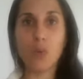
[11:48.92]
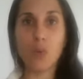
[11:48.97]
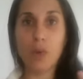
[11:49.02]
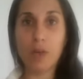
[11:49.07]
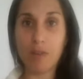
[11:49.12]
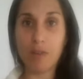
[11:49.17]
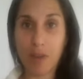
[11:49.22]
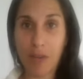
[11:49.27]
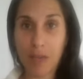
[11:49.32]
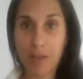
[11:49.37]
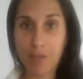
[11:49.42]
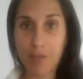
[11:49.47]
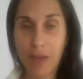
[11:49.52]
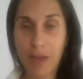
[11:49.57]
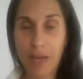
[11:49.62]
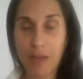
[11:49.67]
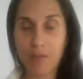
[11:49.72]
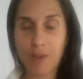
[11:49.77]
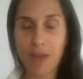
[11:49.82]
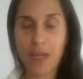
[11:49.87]
and I
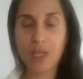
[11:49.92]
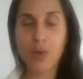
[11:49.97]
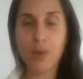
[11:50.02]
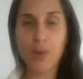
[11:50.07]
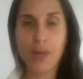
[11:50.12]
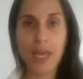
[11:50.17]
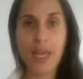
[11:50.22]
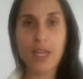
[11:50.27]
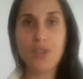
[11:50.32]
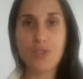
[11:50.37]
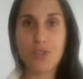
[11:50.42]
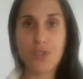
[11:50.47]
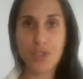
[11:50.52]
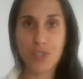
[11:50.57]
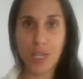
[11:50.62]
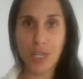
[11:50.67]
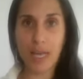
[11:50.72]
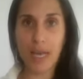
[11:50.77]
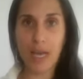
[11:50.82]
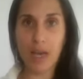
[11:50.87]
invite you again to
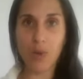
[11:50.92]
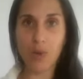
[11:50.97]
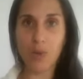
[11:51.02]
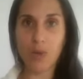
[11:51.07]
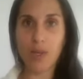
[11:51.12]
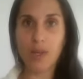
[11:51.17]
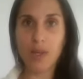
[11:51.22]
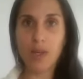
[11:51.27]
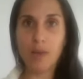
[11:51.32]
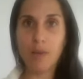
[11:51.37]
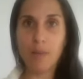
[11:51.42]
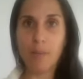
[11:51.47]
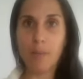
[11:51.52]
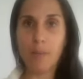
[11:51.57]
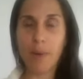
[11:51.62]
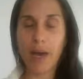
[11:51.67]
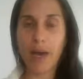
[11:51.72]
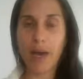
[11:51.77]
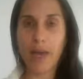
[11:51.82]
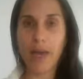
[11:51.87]
check out
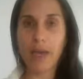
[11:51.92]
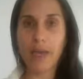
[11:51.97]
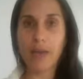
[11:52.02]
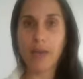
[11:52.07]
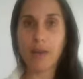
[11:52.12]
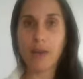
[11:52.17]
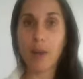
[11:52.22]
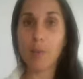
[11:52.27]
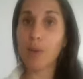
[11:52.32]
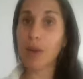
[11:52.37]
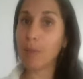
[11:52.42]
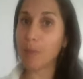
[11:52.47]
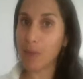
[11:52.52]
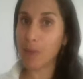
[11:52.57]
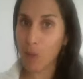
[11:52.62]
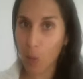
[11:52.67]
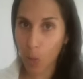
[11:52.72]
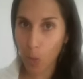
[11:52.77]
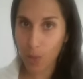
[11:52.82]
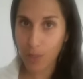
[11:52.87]
my upcoming
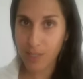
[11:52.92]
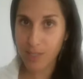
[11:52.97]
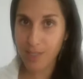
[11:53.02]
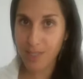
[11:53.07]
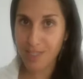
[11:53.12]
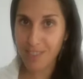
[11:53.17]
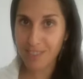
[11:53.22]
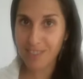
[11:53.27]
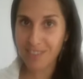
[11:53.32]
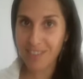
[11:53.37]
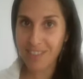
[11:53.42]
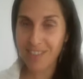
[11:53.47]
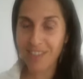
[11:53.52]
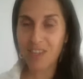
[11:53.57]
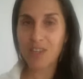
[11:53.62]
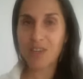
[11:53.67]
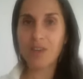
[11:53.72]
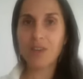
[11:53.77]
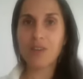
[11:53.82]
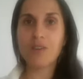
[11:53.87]
course,
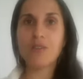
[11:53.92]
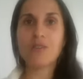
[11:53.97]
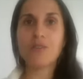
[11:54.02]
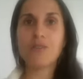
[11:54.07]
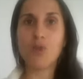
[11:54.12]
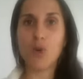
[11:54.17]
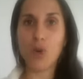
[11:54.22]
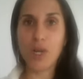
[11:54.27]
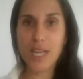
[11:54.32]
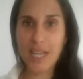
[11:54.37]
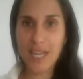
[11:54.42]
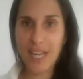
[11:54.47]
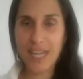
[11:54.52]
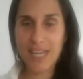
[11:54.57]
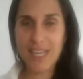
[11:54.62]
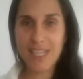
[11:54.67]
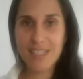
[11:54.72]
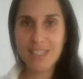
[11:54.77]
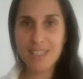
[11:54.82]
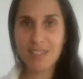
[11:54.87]
40
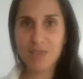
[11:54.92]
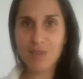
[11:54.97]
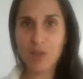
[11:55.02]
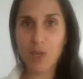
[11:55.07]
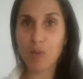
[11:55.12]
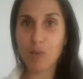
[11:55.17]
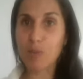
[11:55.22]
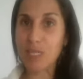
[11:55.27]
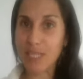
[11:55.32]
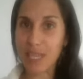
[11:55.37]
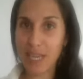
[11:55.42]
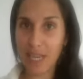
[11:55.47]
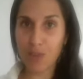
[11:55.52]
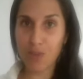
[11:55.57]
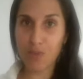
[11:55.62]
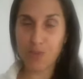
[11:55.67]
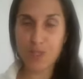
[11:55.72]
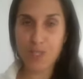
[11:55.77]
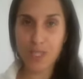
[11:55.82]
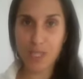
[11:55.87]
days. We're going to be
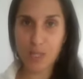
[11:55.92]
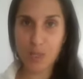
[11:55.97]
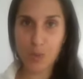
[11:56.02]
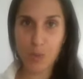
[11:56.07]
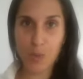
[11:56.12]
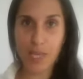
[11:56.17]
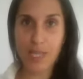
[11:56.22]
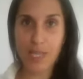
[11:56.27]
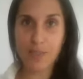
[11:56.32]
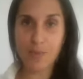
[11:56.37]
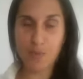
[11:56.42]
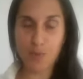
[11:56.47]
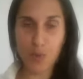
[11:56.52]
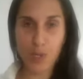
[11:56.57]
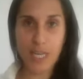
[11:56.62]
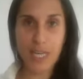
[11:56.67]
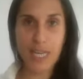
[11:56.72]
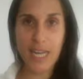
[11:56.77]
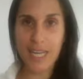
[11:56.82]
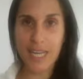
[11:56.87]
together for 6 weeks,
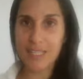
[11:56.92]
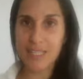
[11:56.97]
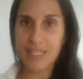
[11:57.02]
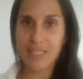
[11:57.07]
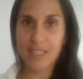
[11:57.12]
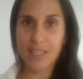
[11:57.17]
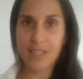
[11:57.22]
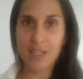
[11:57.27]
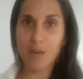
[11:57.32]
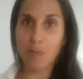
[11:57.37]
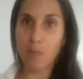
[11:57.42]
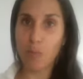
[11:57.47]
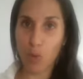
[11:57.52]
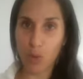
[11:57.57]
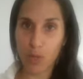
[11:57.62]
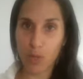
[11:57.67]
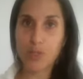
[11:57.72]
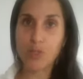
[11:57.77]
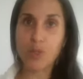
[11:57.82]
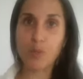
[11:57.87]
40 days,
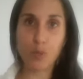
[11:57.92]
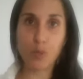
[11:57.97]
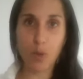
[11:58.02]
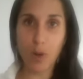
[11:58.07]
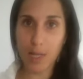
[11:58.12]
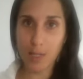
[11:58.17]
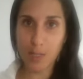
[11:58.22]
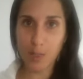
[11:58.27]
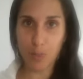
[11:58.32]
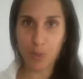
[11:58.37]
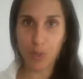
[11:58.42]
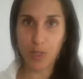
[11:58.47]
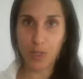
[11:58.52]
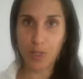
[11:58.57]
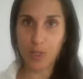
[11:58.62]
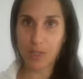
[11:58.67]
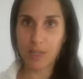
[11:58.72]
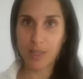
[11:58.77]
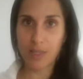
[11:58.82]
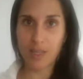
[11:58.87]
Born to Prosper.
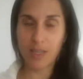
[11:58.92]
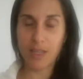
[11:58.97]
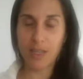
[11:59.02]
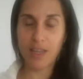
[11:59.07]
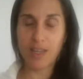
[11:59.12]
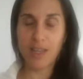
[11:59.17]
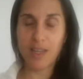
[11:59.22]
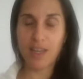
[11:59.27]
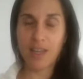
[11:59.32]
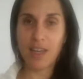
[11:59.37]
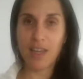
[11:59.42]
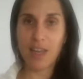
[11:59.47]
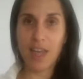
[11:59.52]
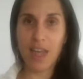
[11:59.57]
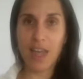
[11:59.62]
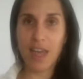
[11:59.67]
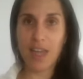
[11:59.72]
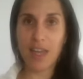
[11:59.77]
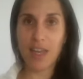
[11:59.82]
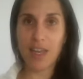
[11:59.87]

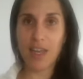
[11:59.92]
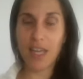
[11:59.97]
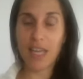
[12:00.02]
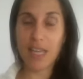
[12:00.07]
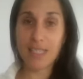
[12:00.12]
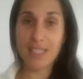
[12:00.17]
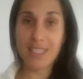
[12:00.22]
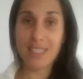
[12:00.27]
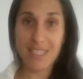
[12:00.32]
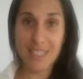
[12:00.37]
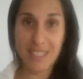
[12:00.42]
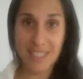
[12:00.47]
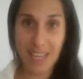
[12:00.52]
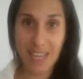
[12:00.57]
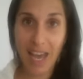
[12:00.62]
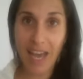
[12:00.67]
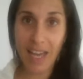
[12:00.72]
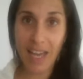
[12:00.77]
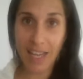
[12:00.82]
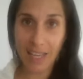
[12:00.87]
And it's
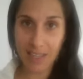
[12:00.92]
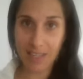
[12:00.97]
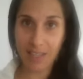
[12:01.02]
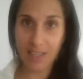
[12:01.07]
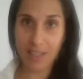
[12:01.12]
designed,